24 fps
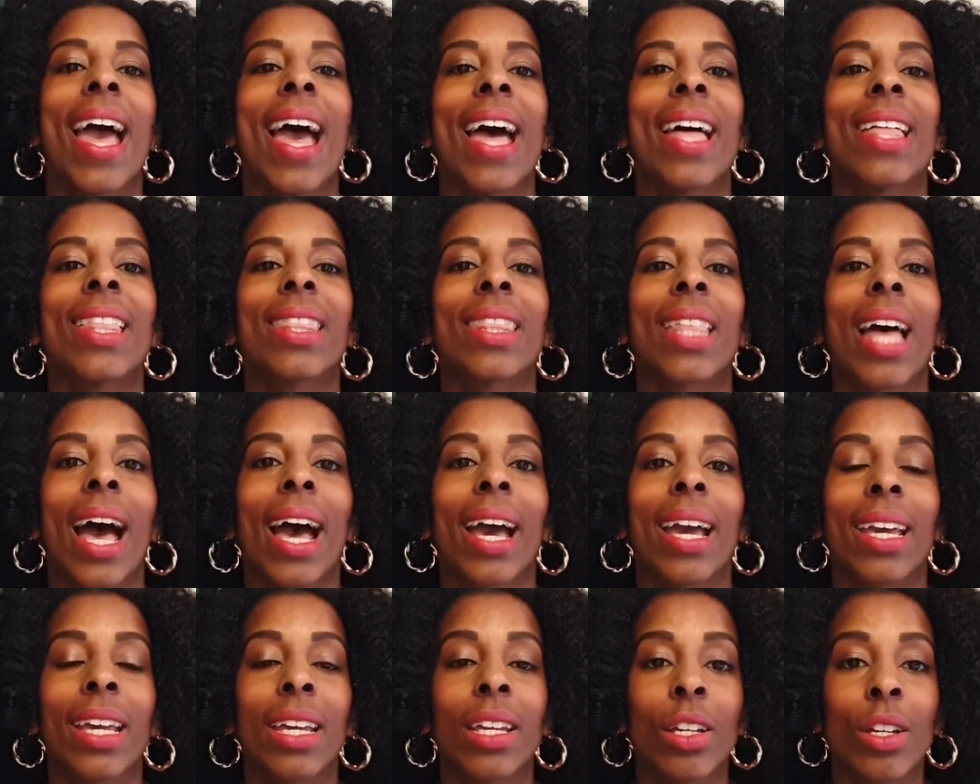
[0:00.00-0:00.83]
and
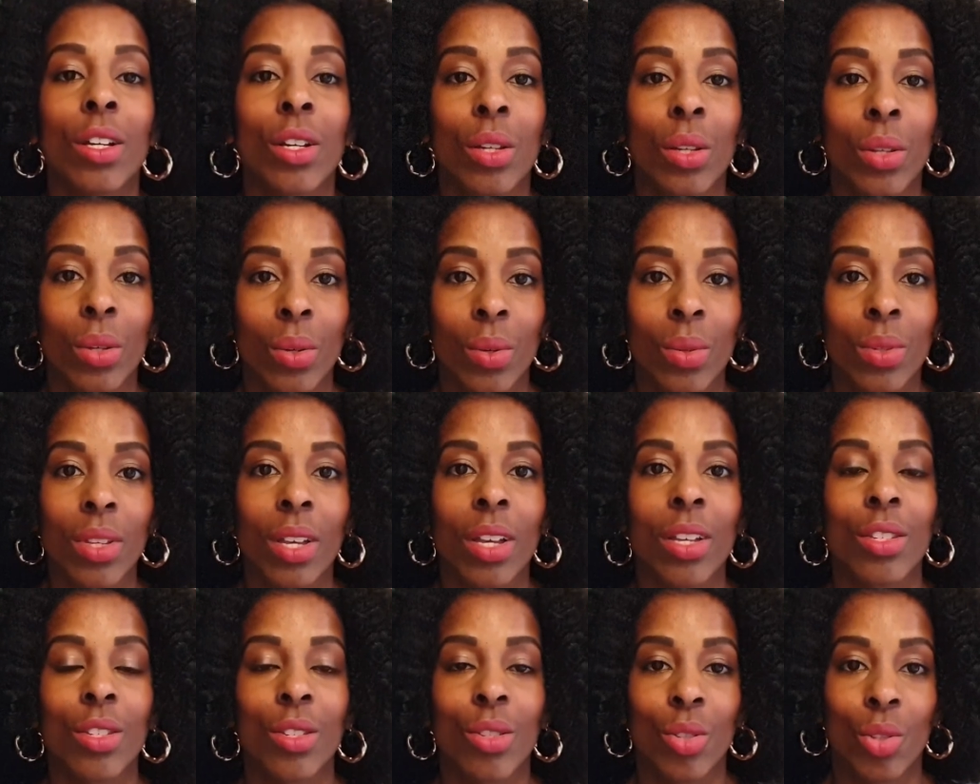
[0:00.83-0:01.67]
that includes
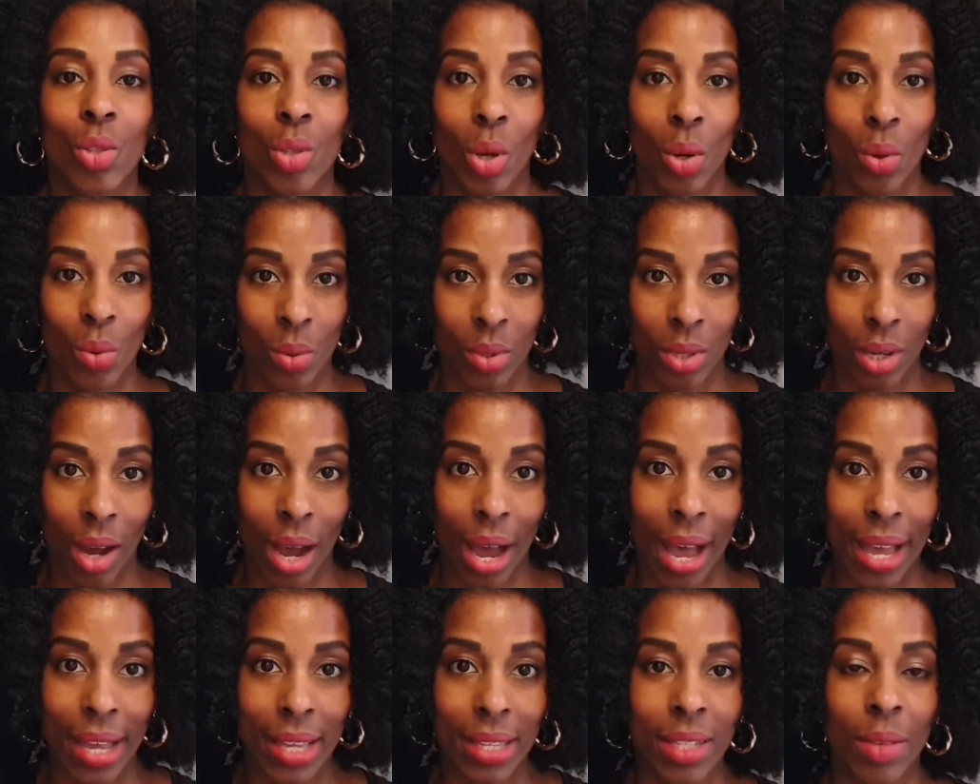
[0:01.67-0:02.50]
soul
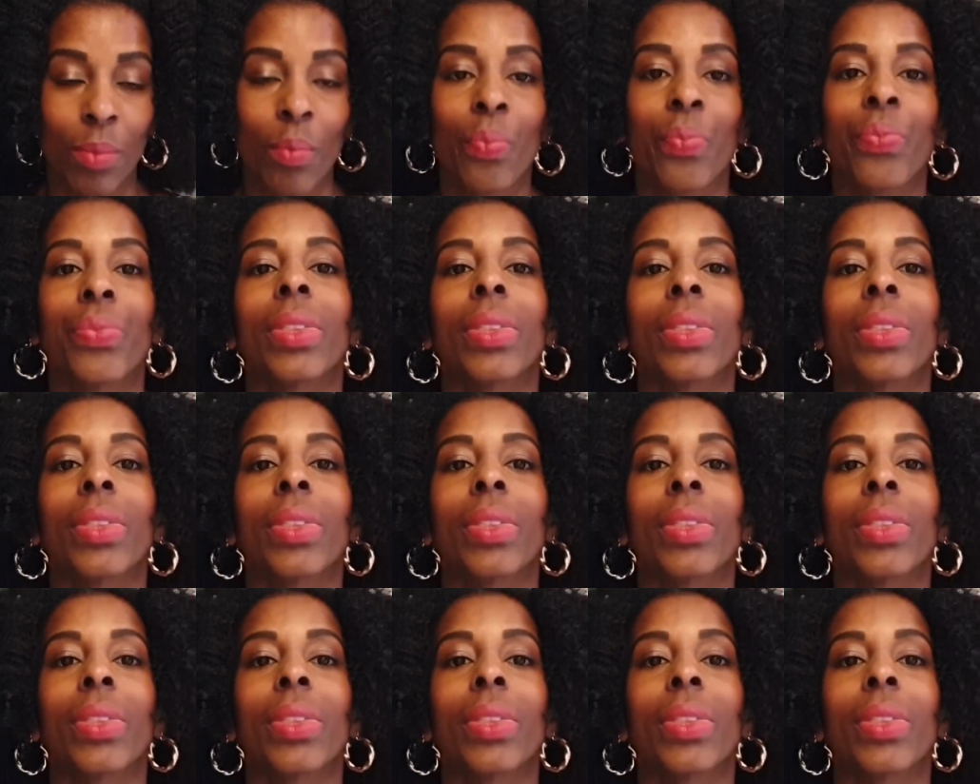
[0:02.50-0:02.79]
ties.